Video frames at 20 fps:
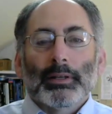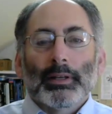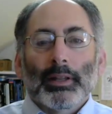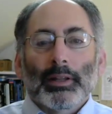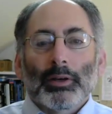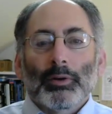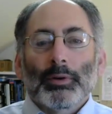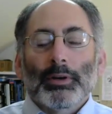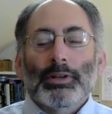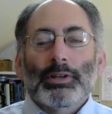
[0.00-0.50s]
Now
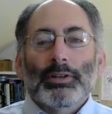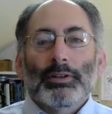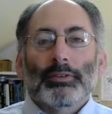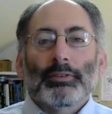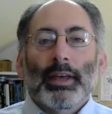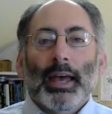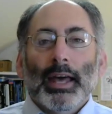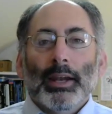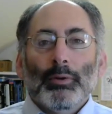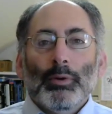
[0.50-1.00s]
the question
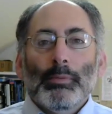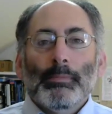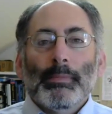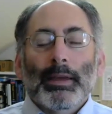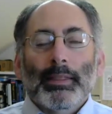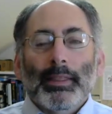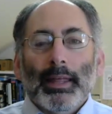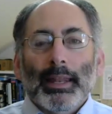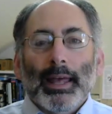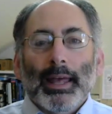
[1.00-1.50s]
is, how do we
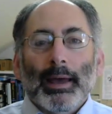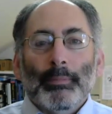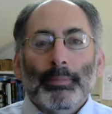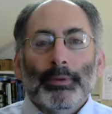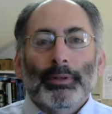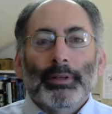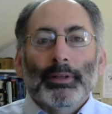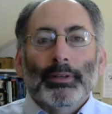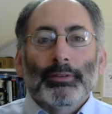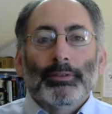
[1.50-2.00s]
make that
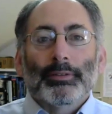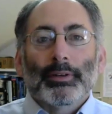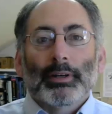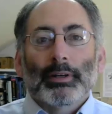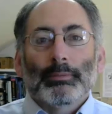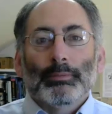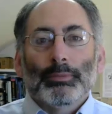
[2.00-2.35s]
happen inside